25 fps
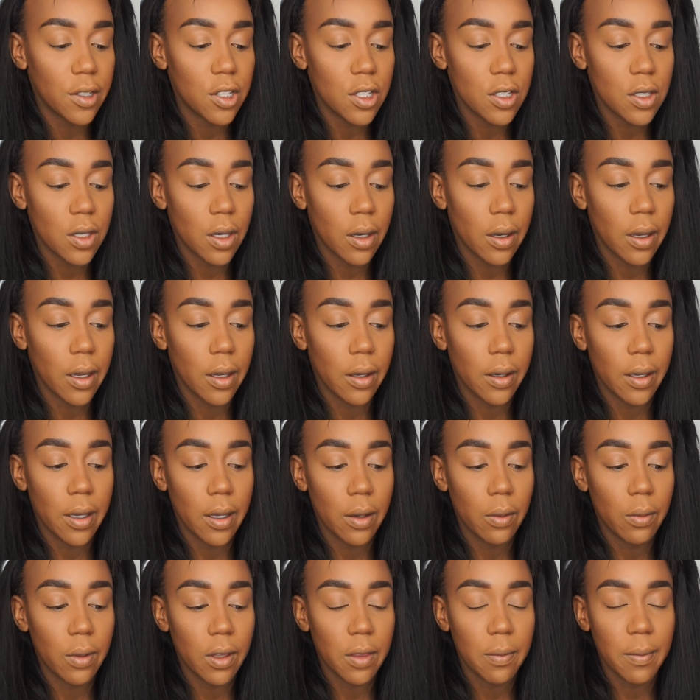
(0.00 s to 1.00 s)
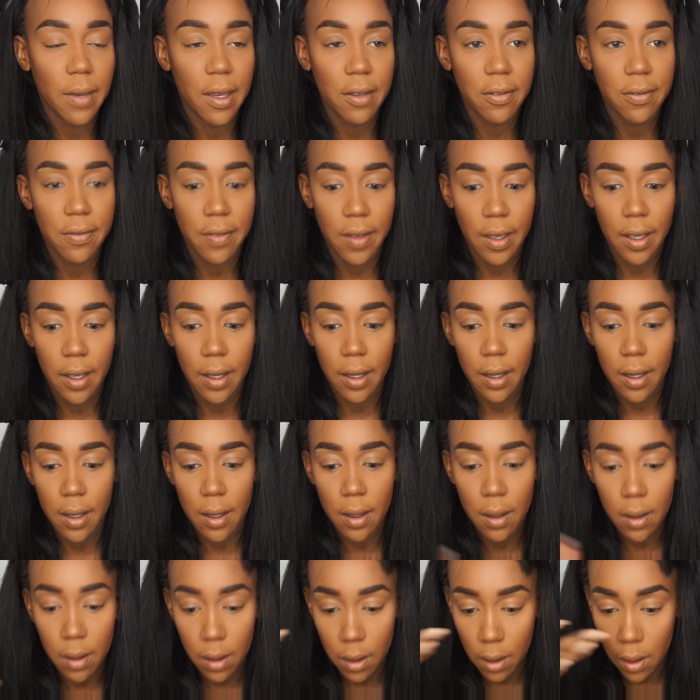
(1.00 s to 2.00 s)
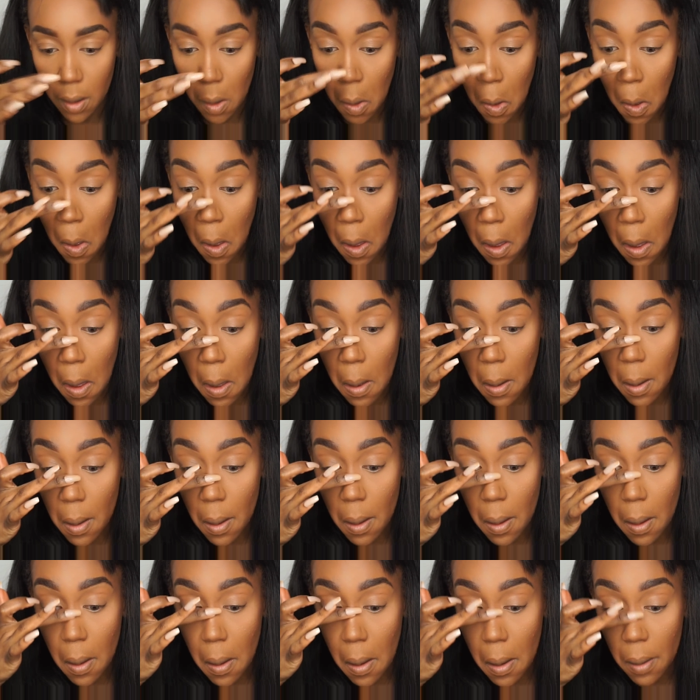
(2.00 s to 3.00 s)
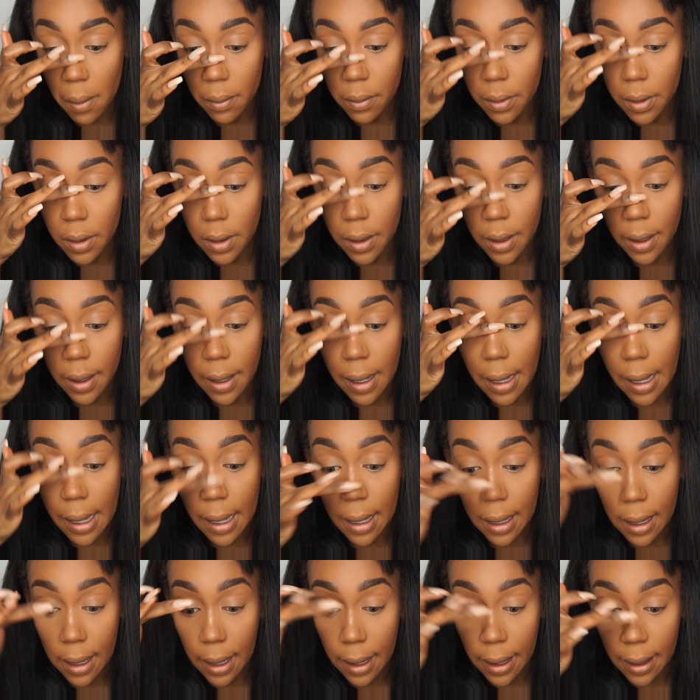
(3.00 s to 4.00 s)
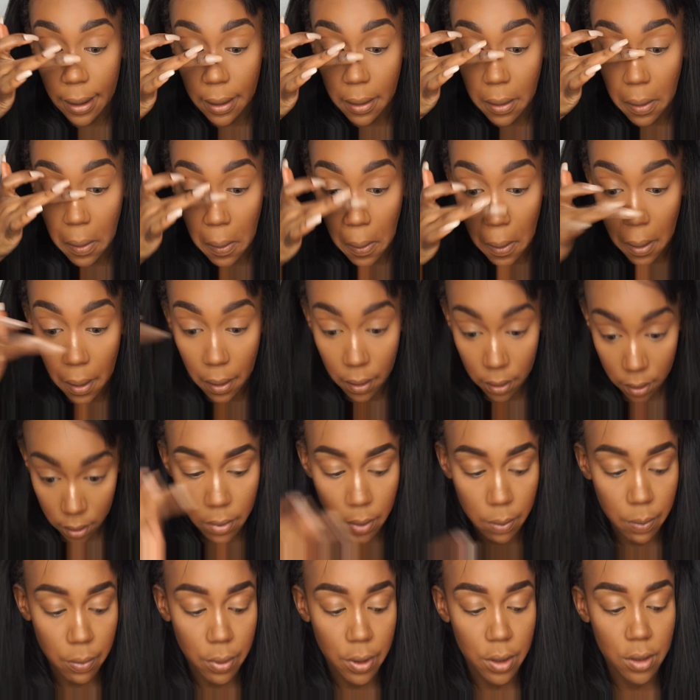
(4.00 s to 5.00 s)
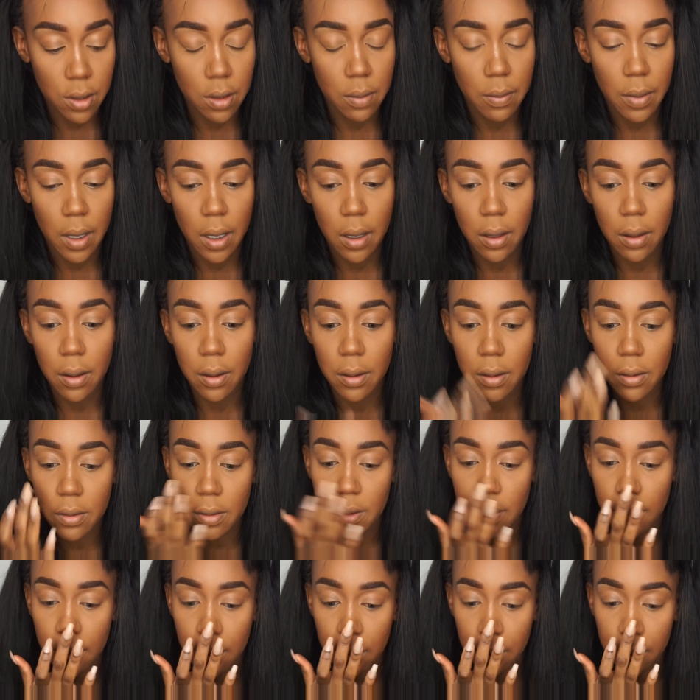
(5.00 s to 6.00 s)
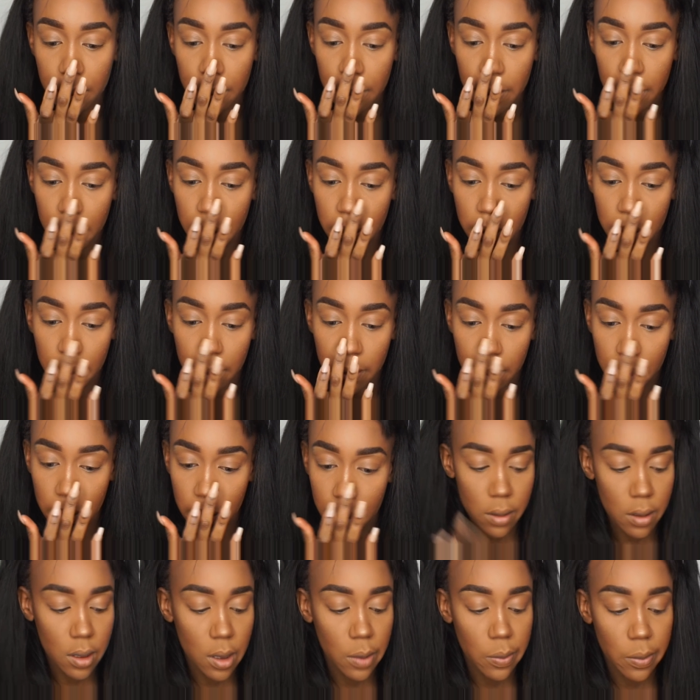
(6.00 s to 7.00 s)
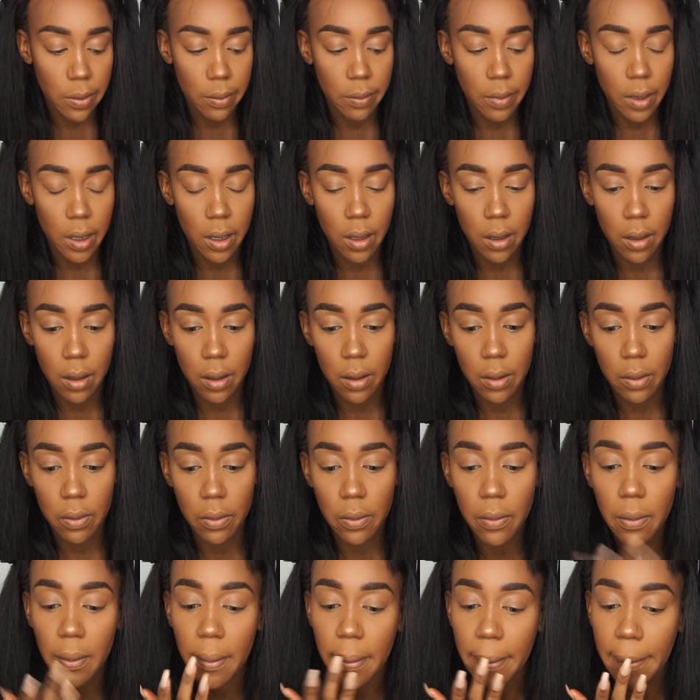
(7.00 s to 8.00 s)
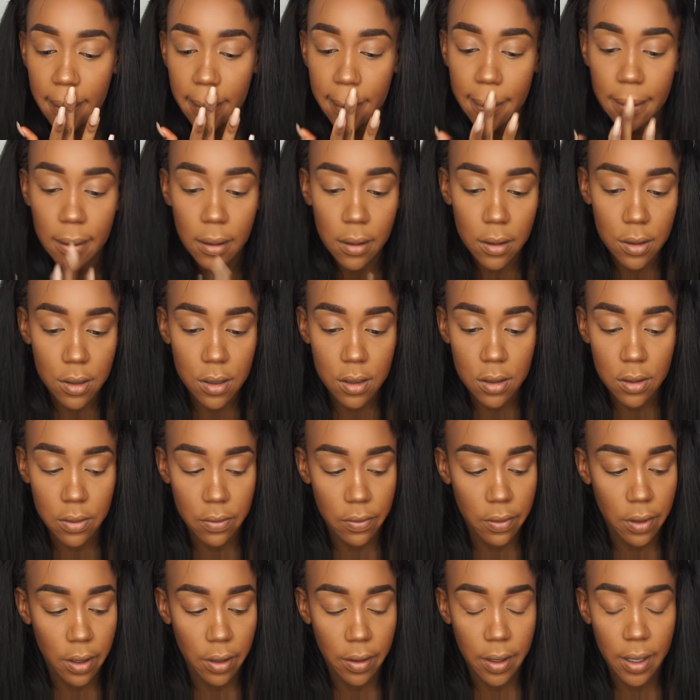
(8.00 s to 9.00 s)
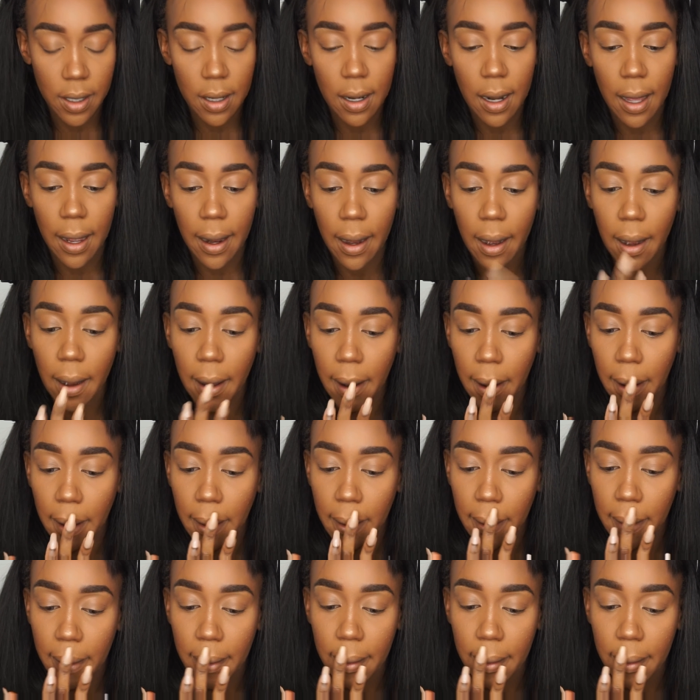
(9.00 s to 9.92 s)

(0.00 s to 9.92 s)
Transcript: just going in with my finger. I'm gonna highlight the bridge of my nose a little bit, tip of my nose, and just very lightly.